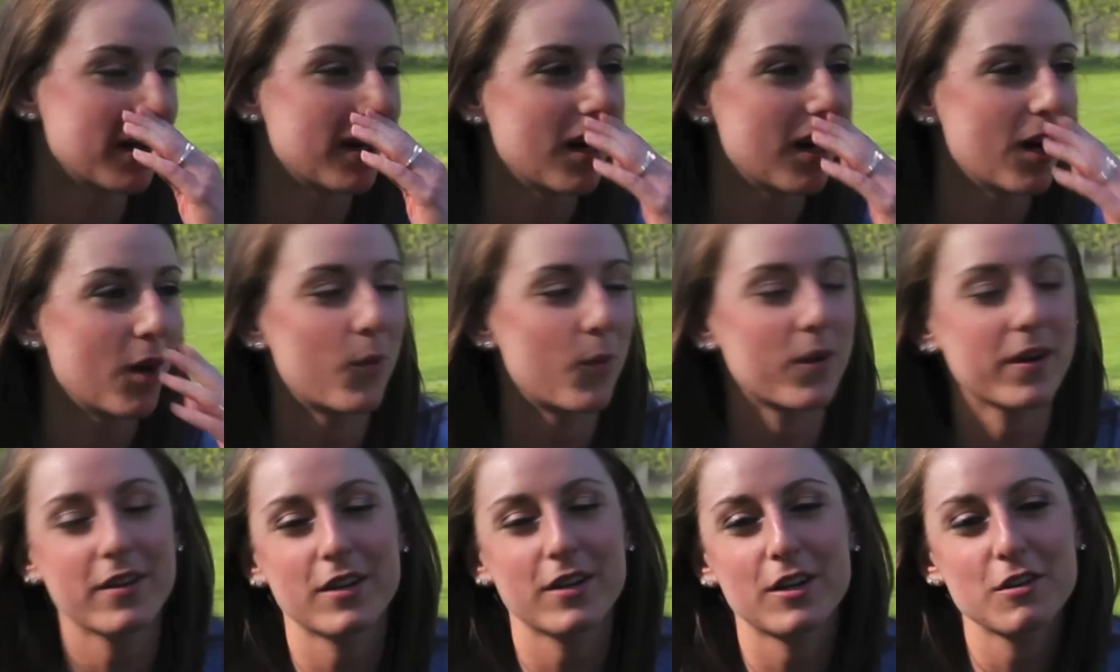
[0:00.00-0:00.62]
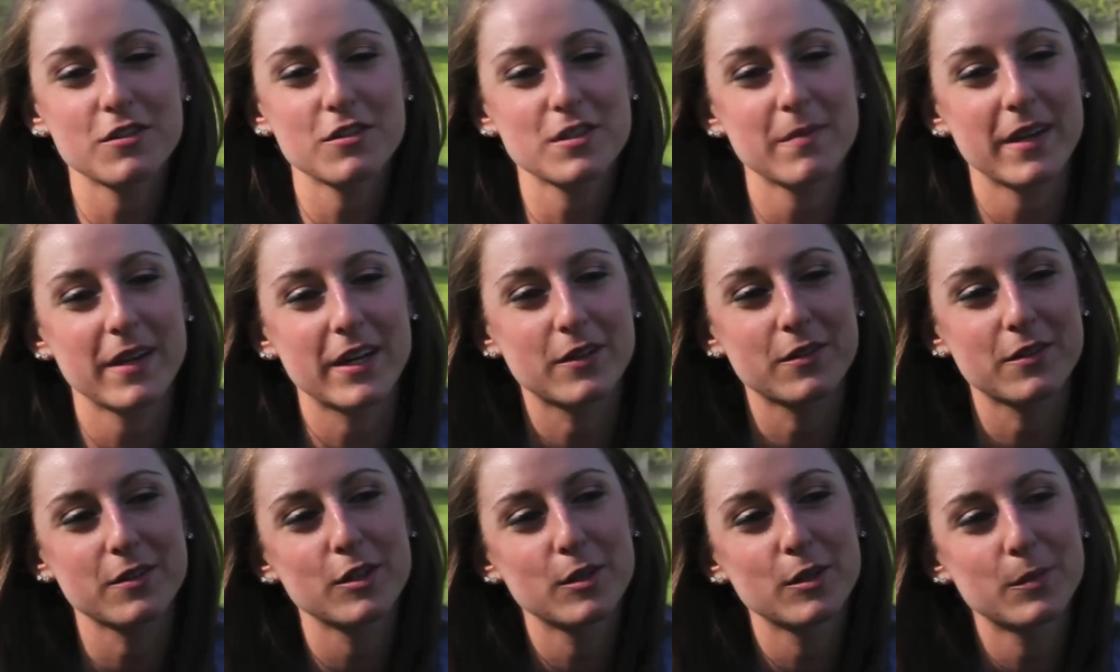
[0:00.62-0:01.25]
One of the girls in my
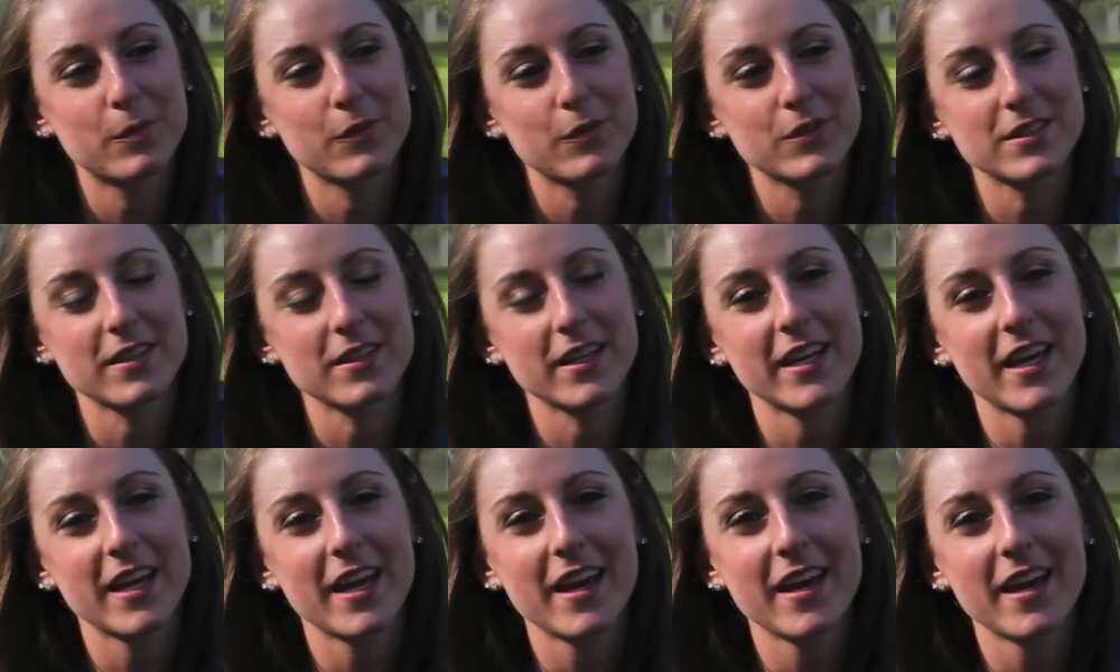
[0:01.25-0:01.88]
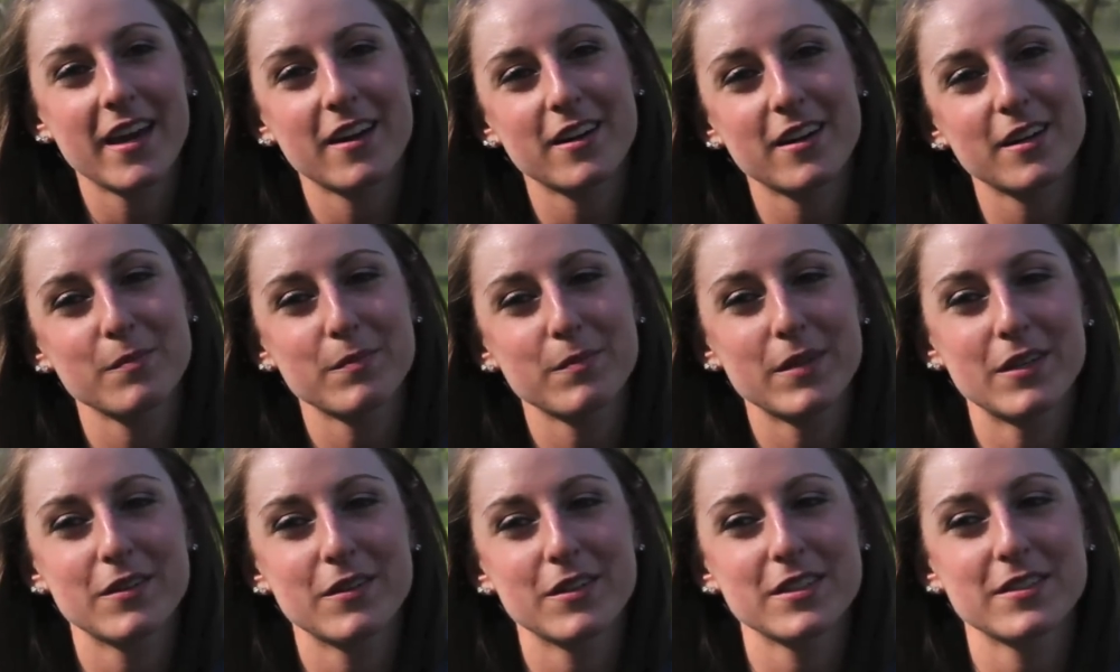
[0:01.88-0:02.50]
group was like, hey, our
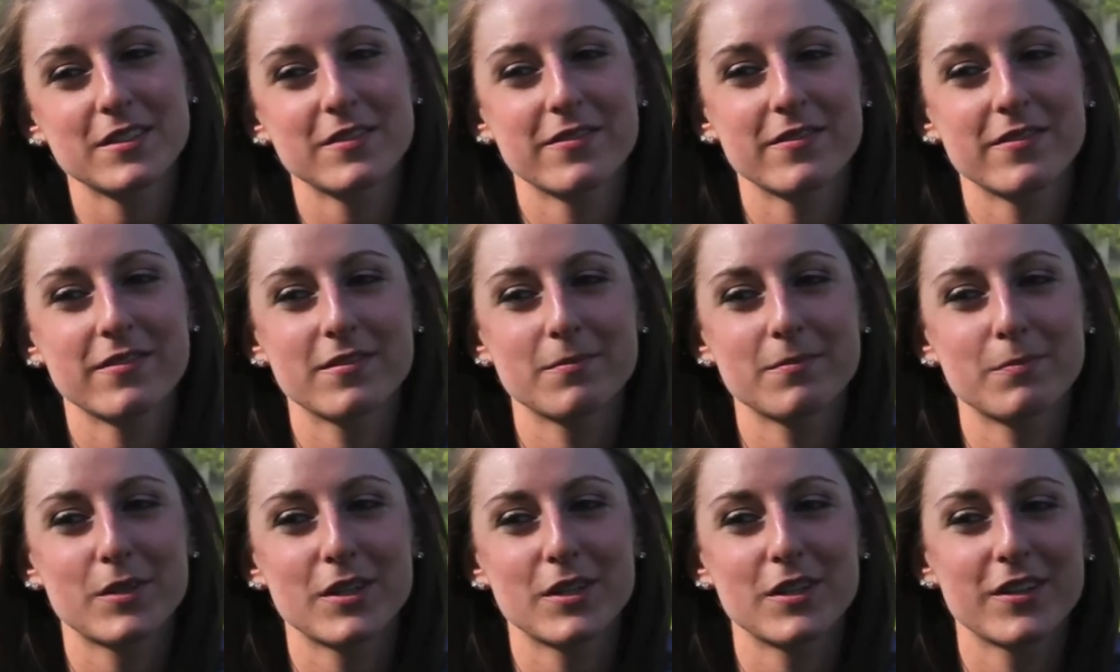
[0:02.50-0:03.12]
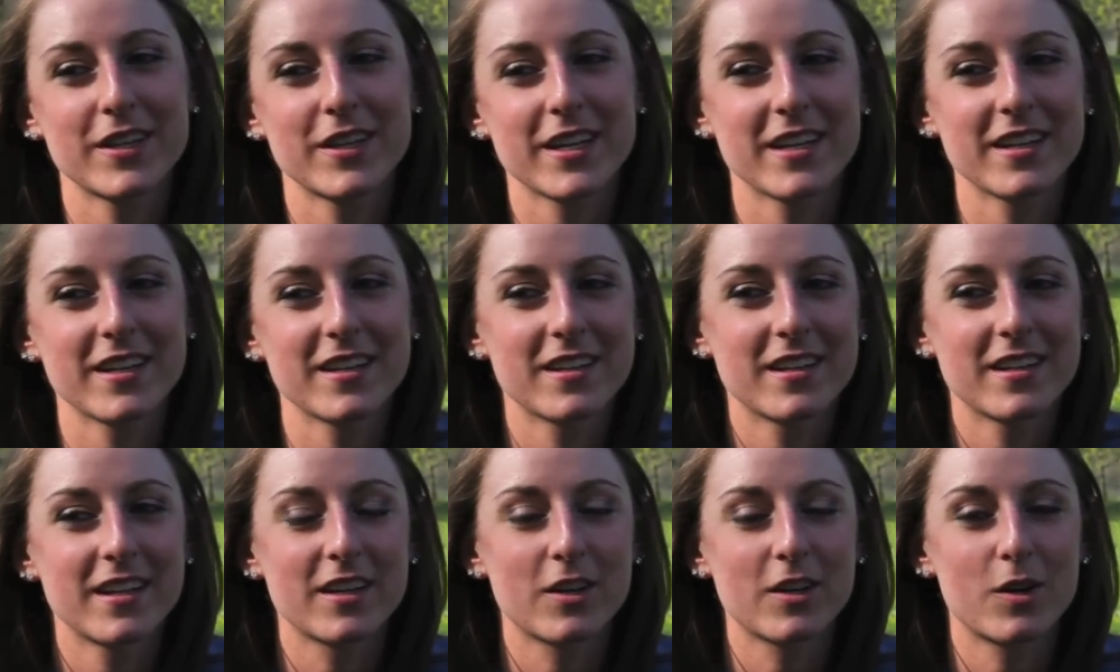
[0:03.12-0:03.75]
computer's broken,
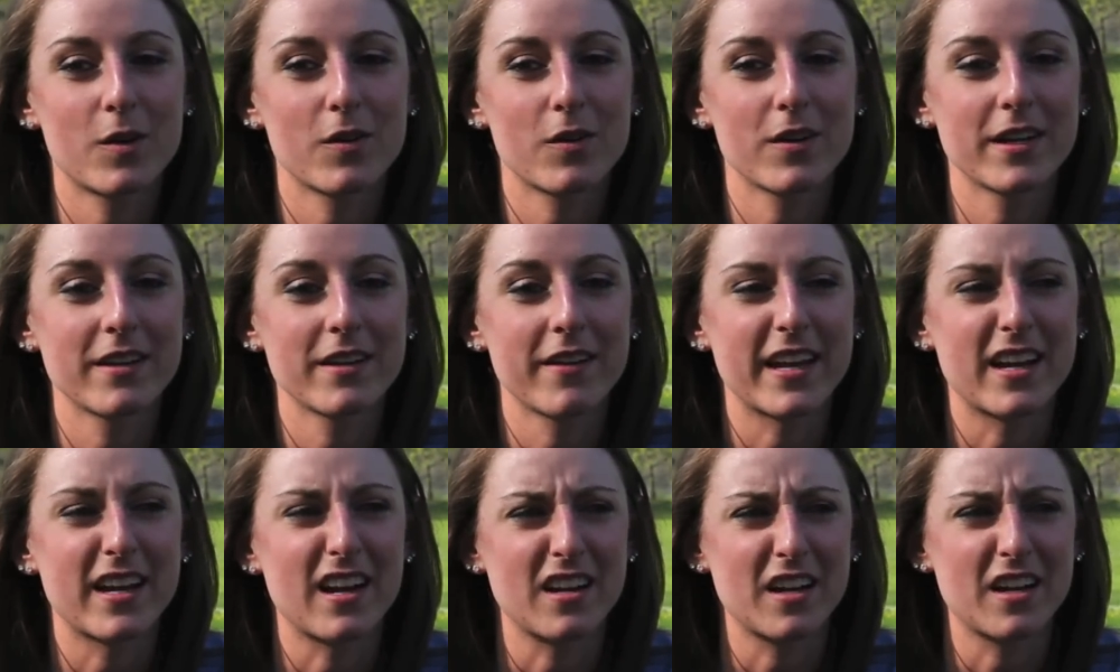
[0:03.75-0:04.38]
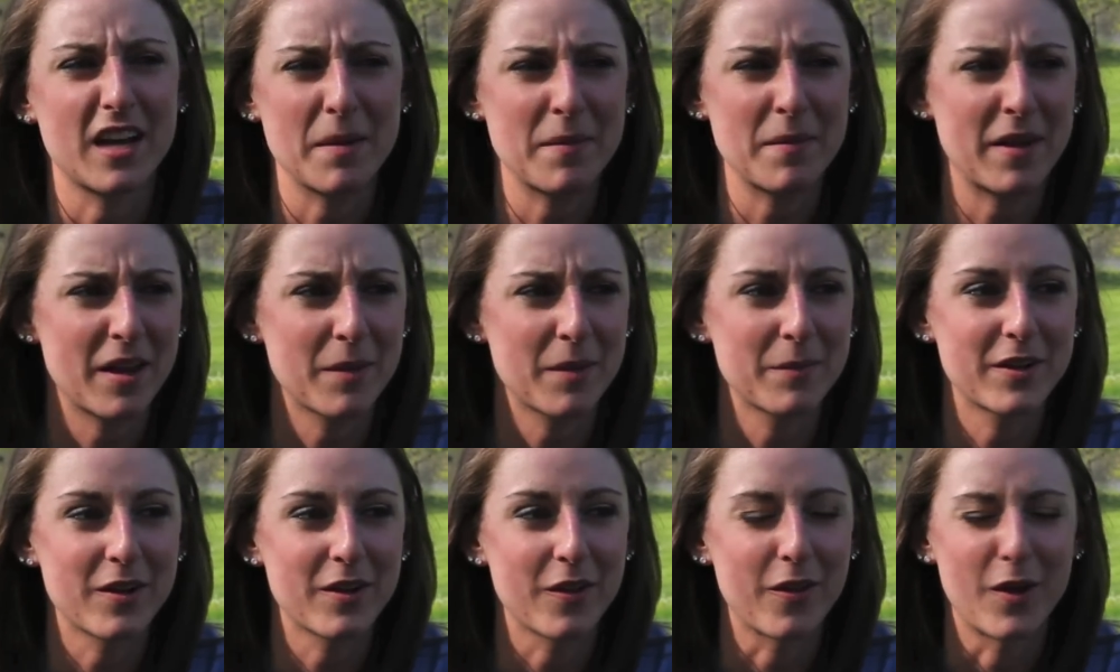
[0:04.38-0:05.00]
and Cory like came out of the
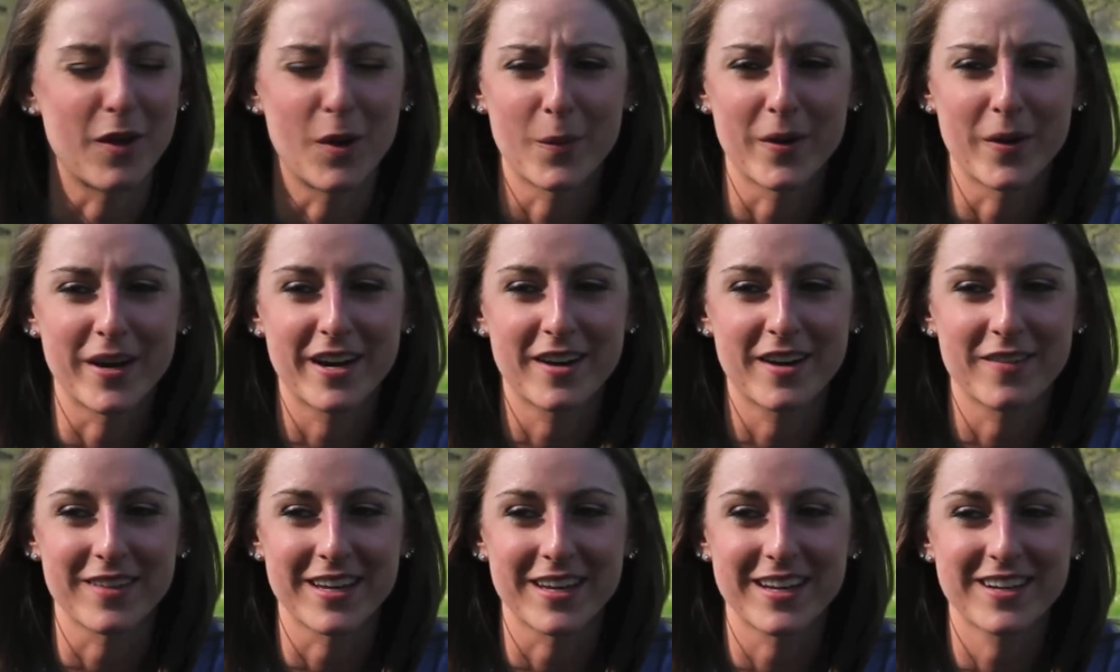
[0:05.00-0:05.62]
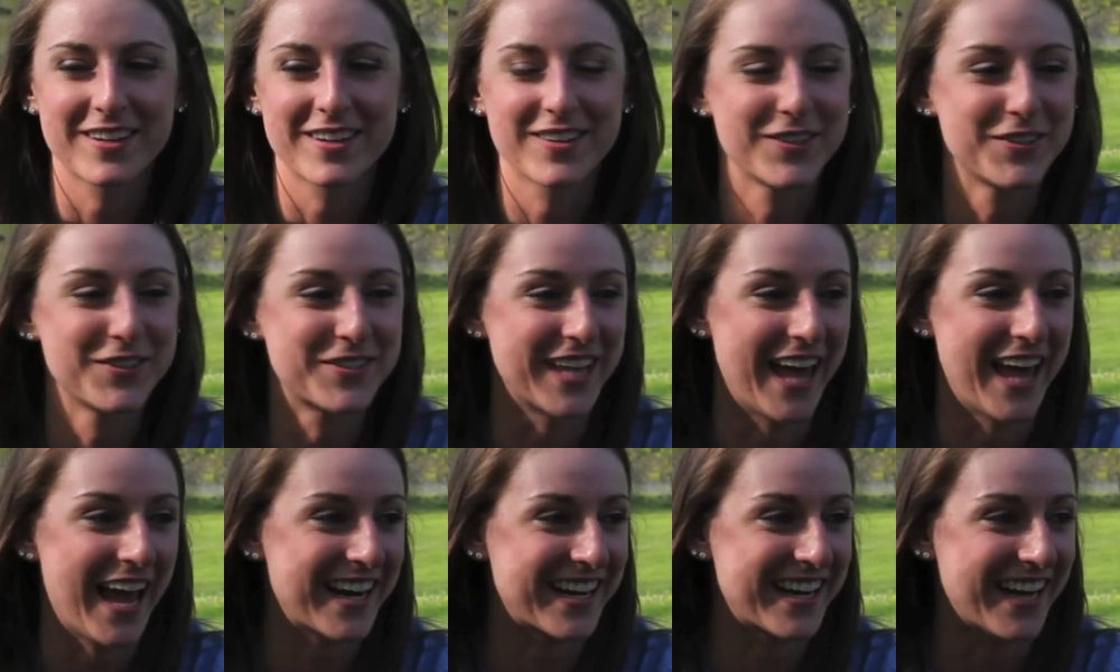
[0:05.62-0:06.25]
middle of nowhere. I'm like, who's
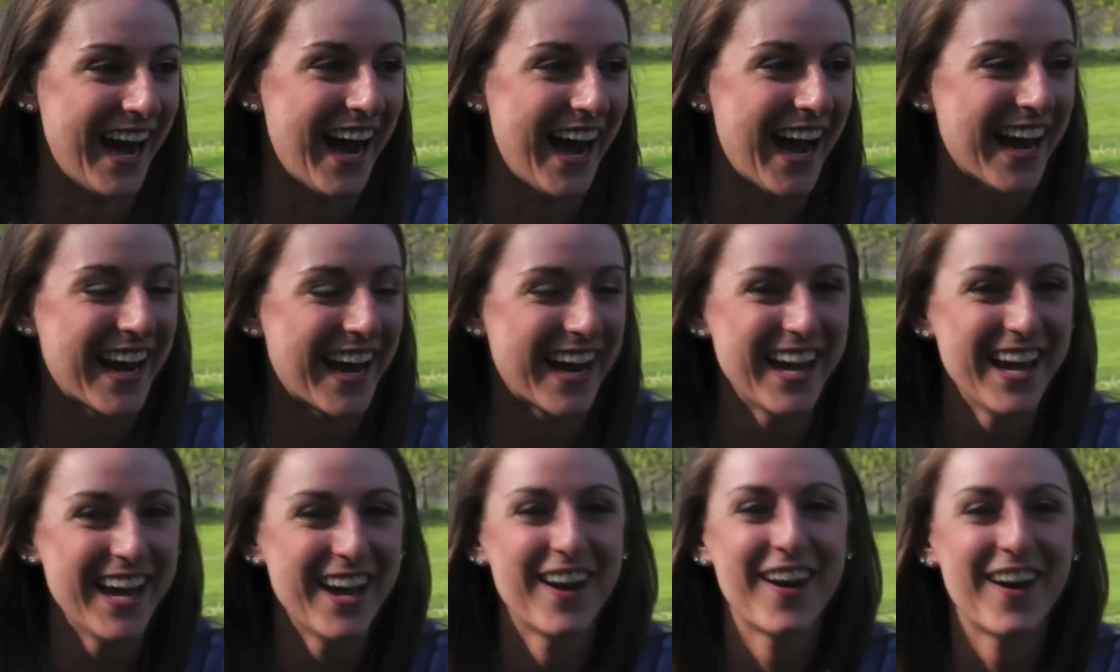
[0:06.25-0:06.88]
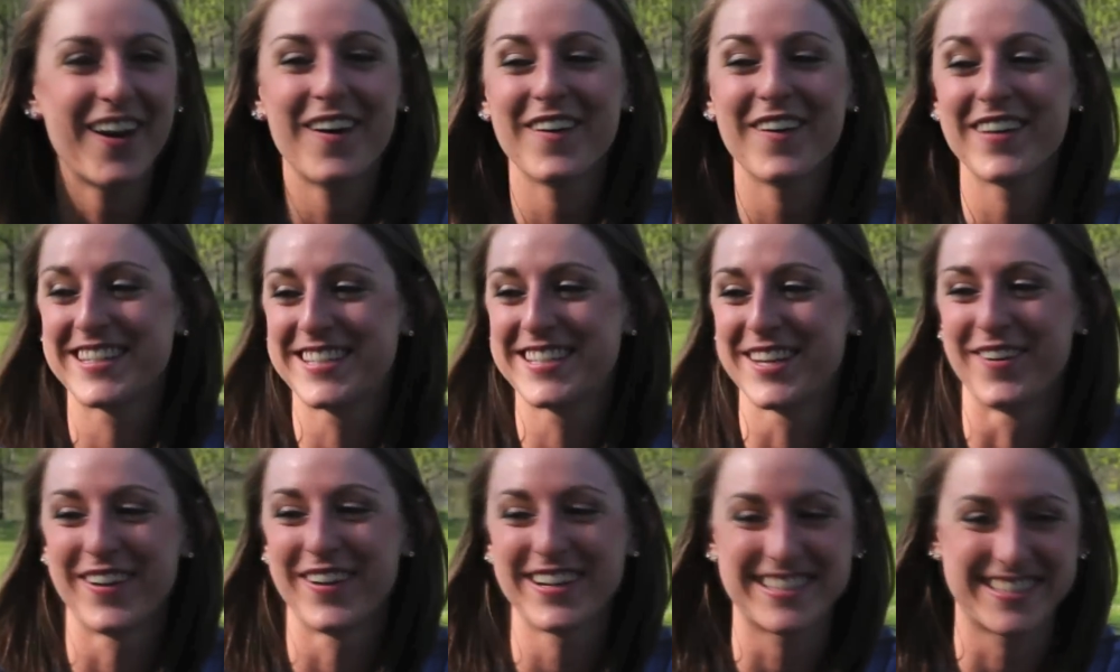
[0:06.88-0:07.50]
that guy? Oh, it's the
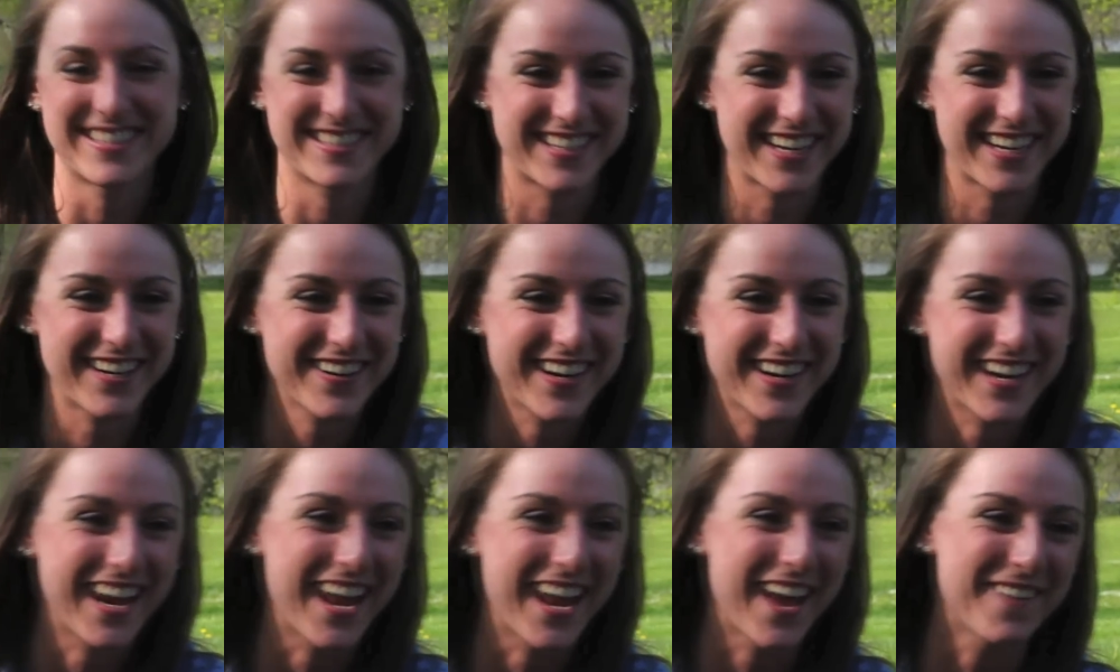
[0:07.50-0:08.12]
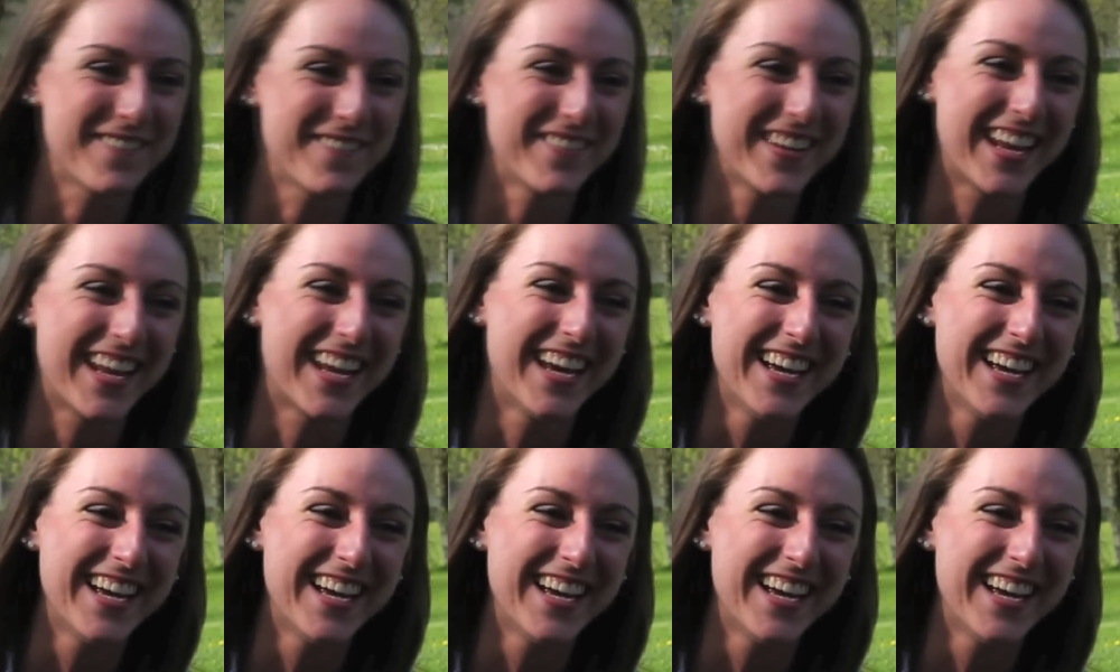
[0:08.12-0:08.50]
one staring at me.